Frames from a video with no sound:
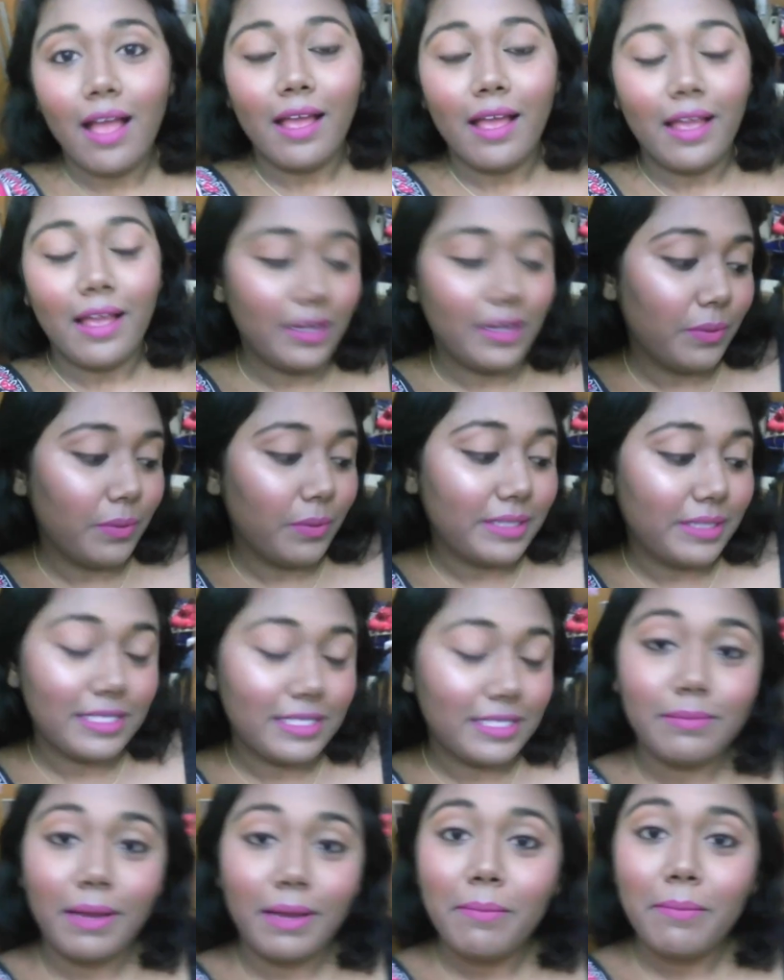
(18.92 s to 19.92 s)
Anyways,
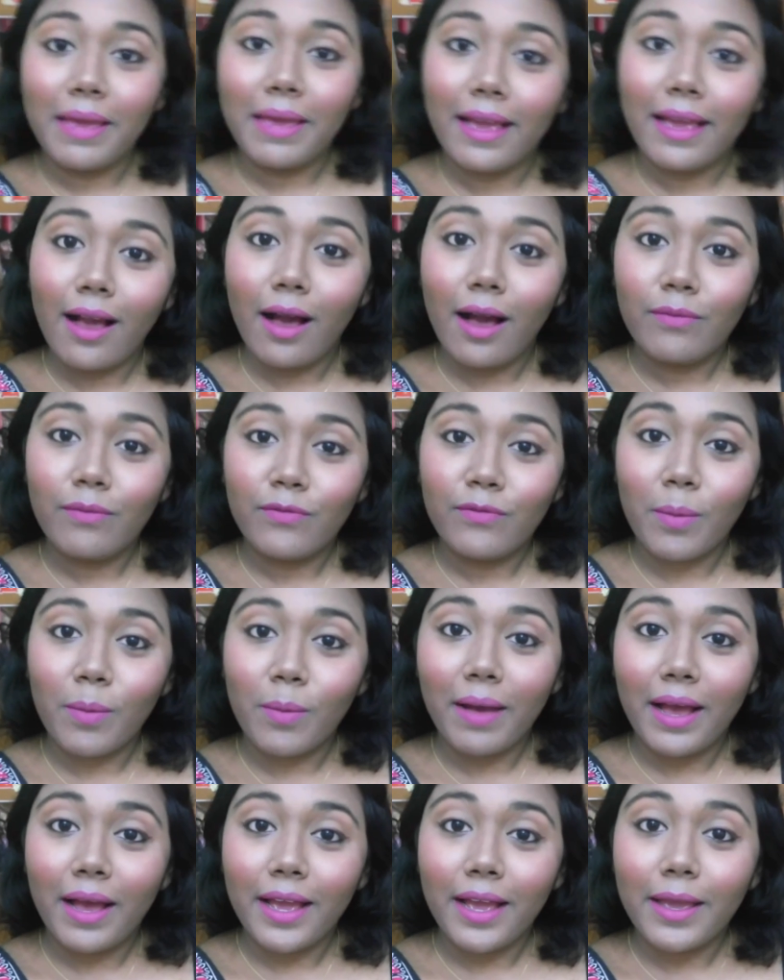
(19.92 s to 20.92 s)
this is my makeup for
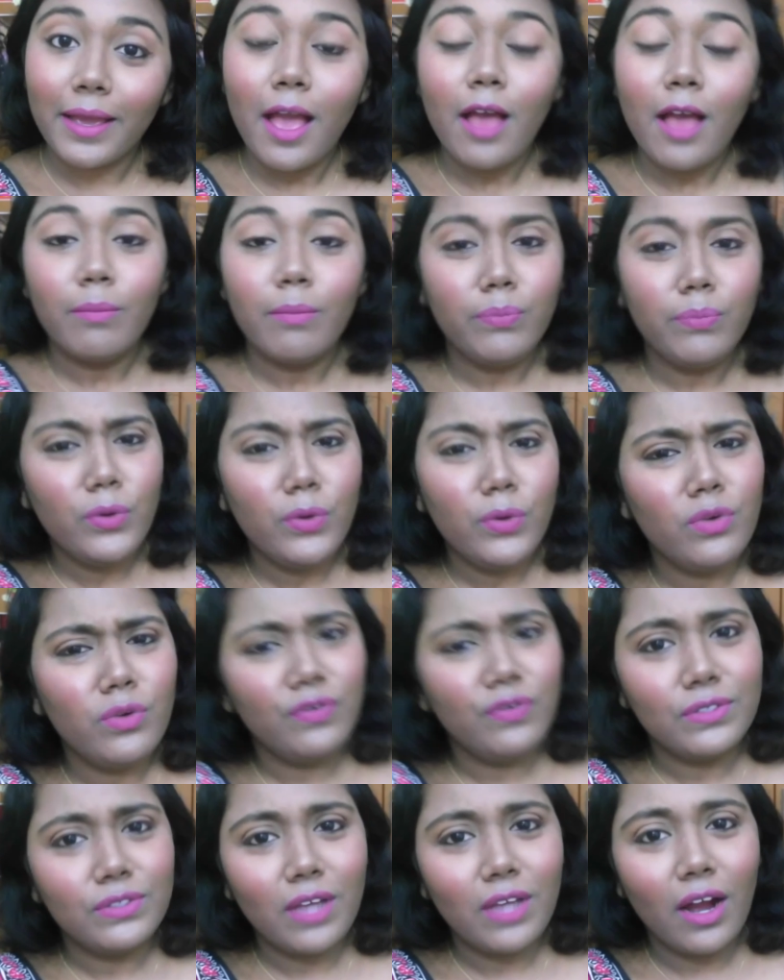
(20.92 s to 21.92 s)
my
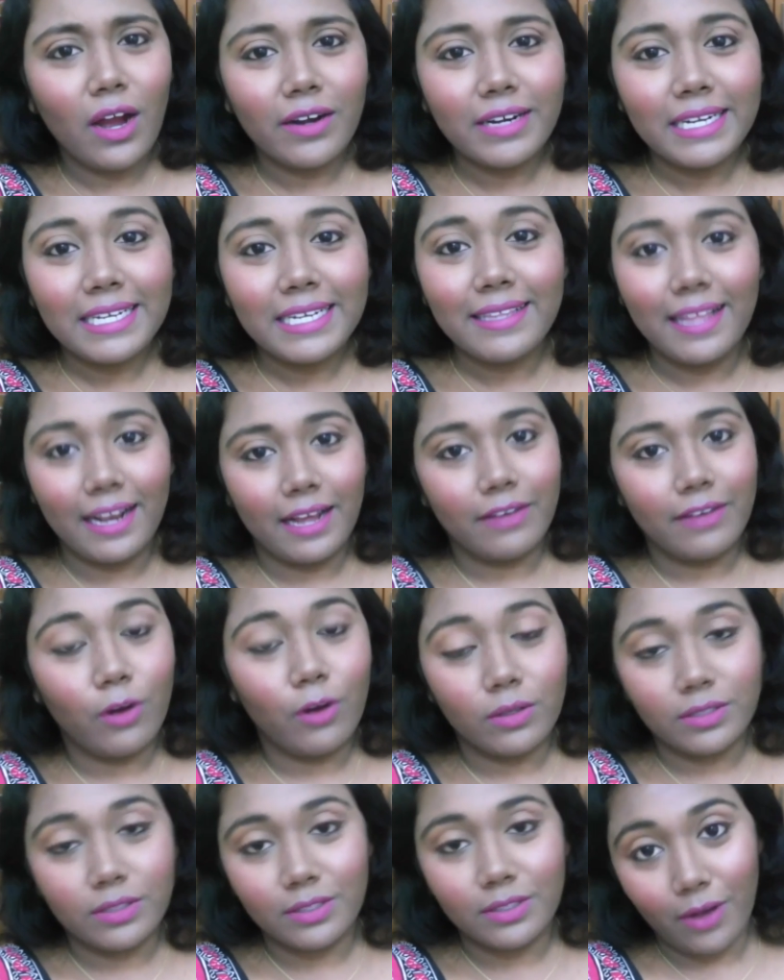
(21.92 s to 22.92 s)
beautiful sari that I
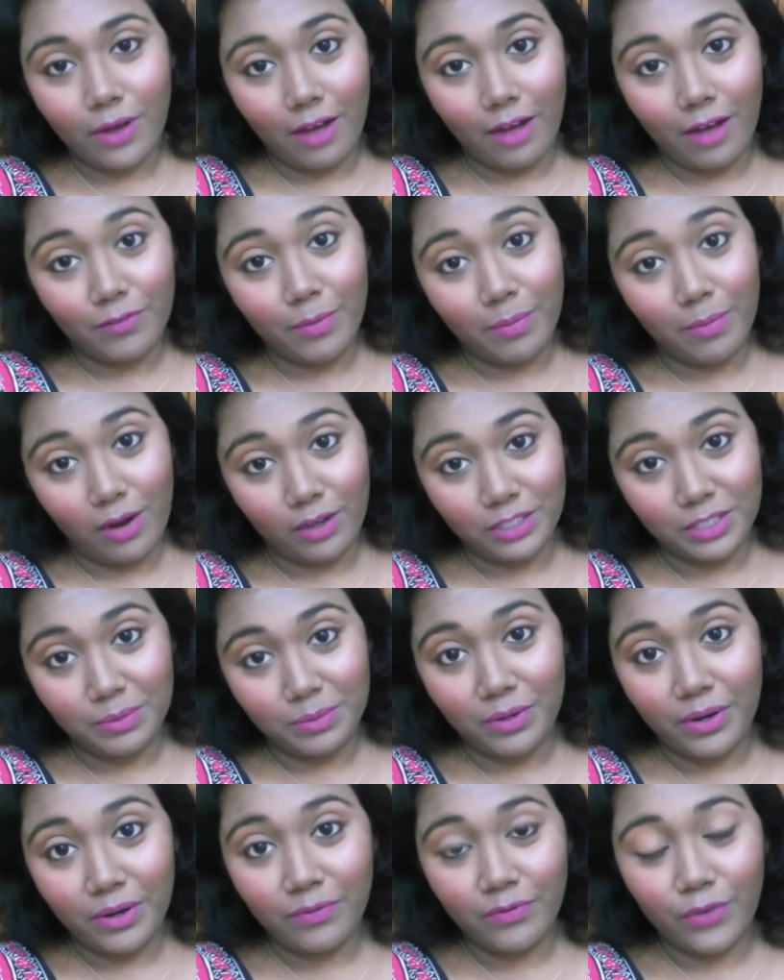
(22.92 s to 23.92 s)
also got from
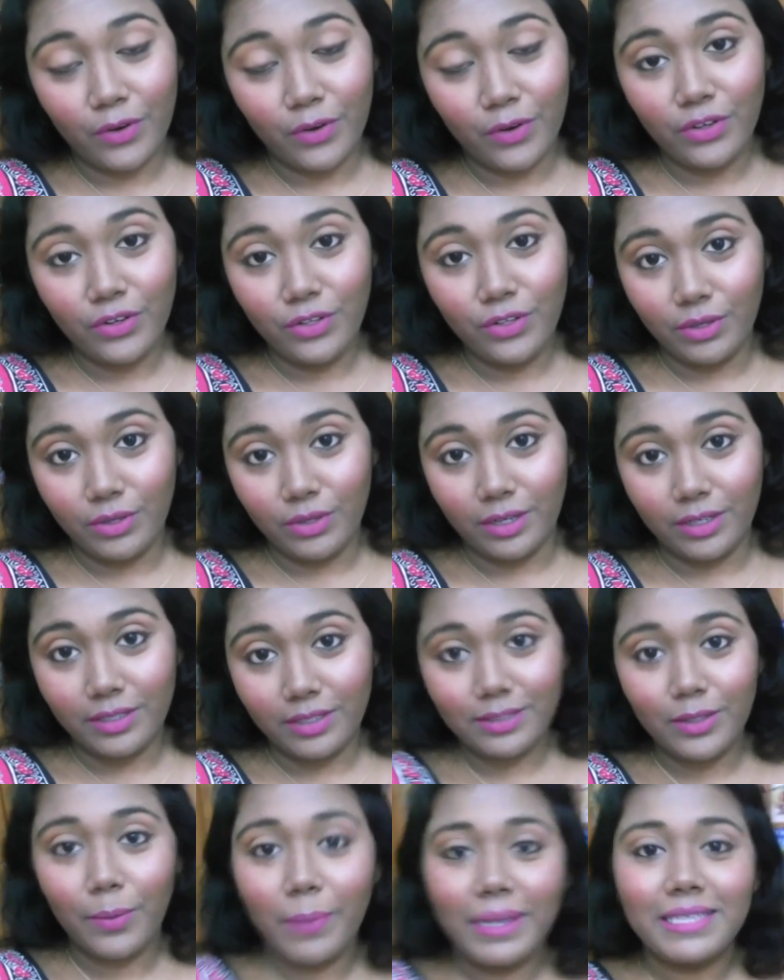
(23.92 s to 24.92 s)
Conchipurum for the New
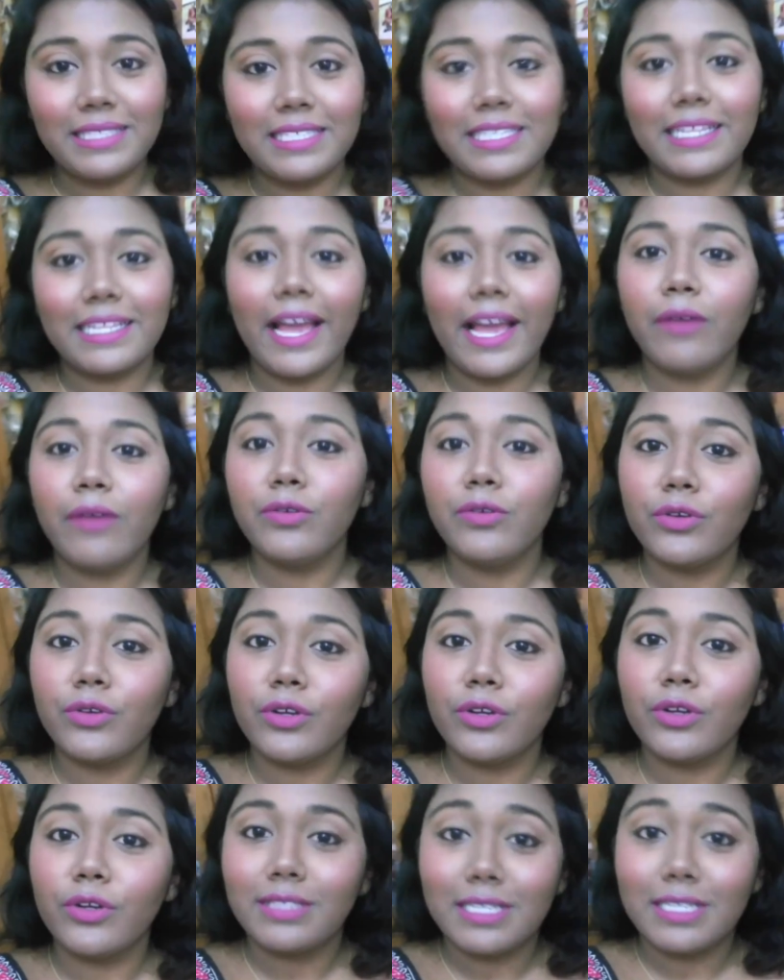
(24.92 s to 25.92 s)
Year's. So basically how New
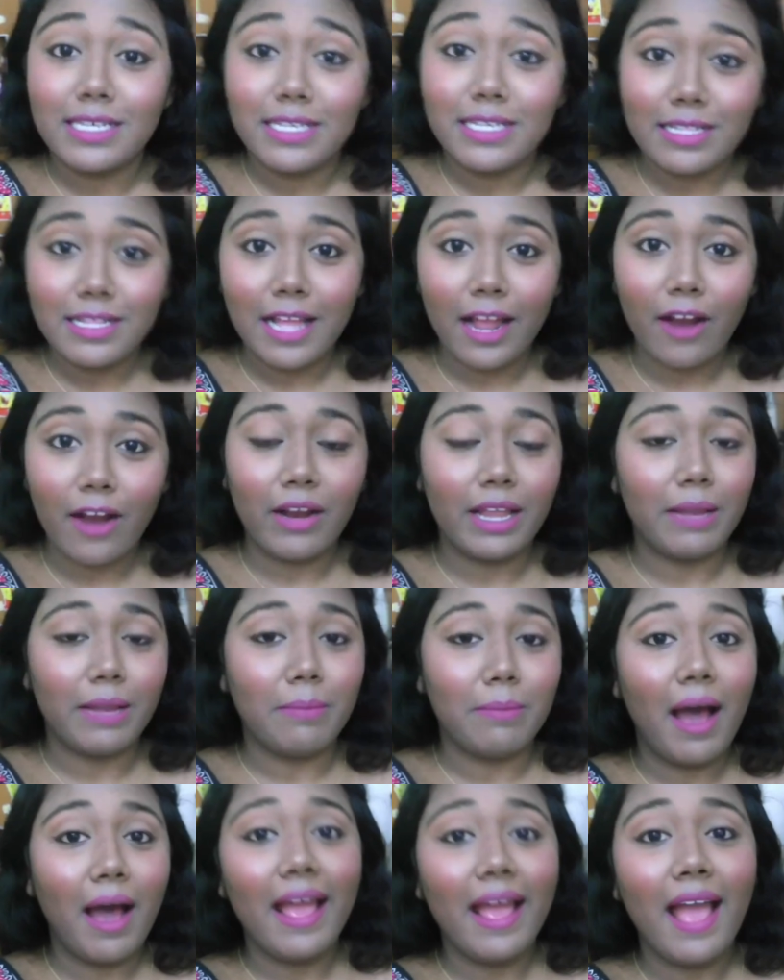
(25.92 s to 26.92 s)
Year's is there
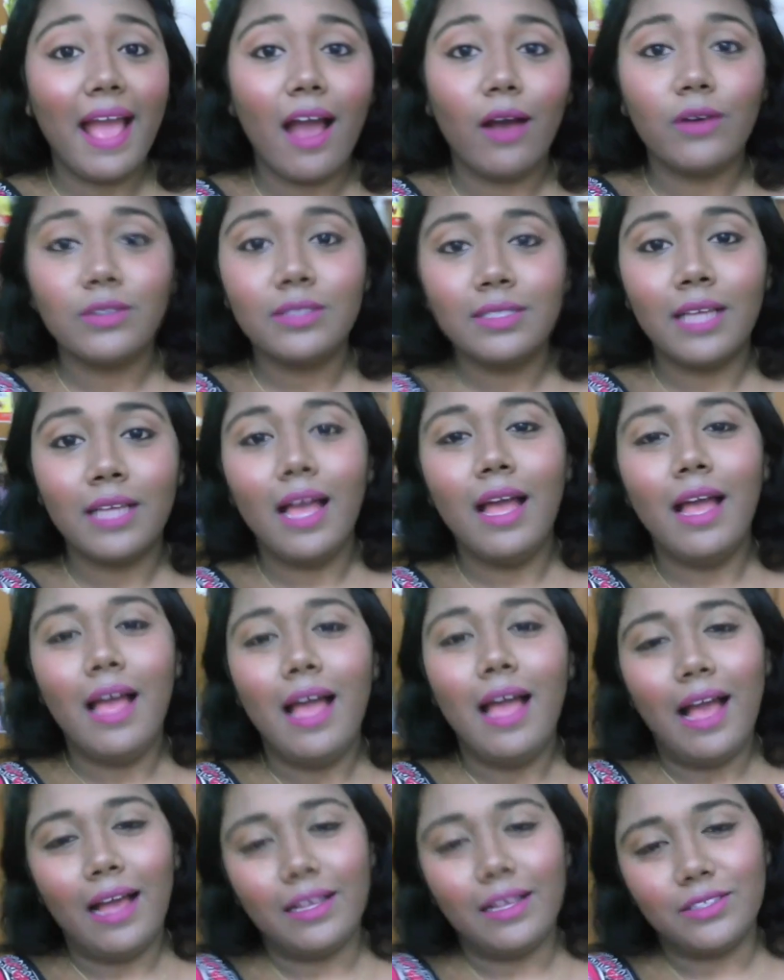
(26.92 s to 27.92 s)
in my house,
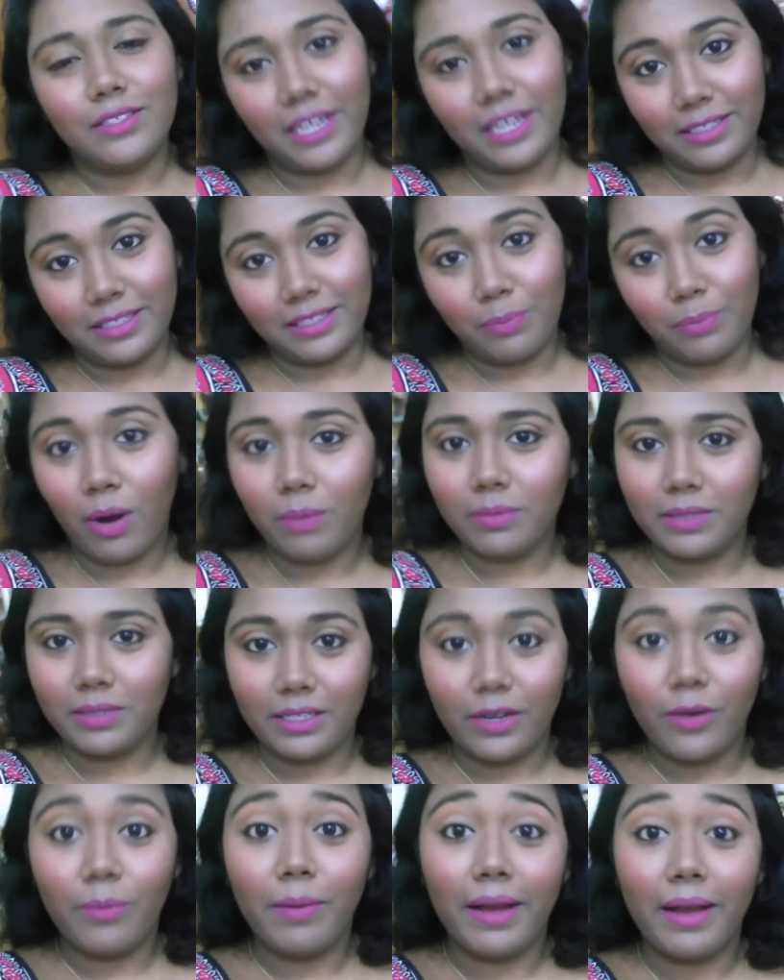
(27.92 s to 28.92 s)
as you guys probably
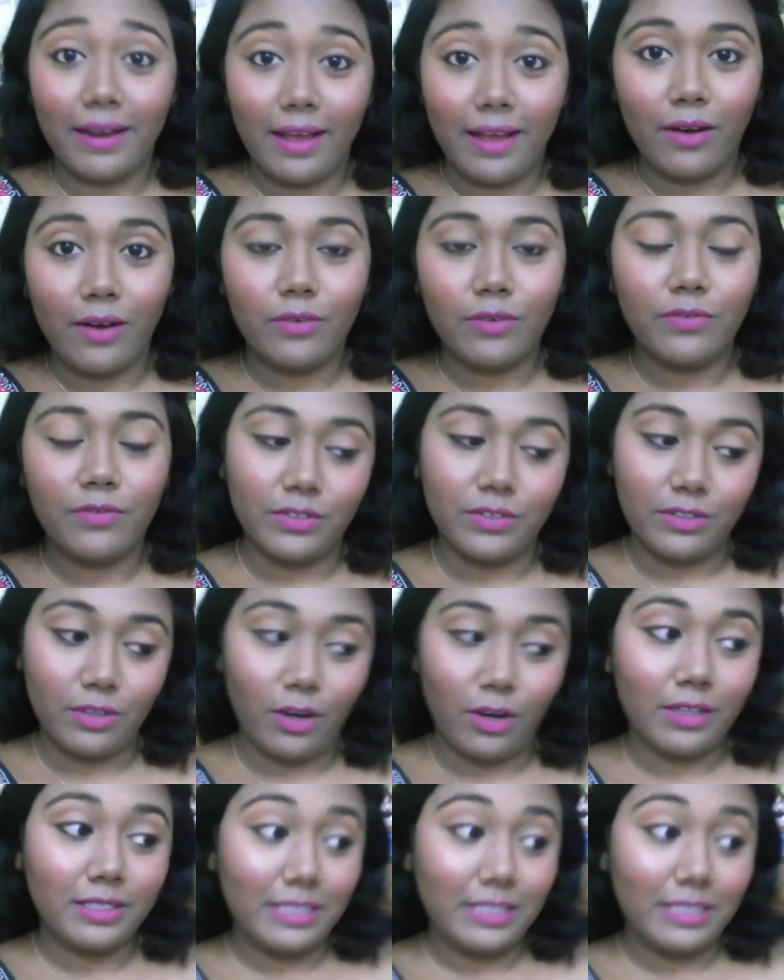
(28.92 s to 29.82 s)
know by now, if you've saw,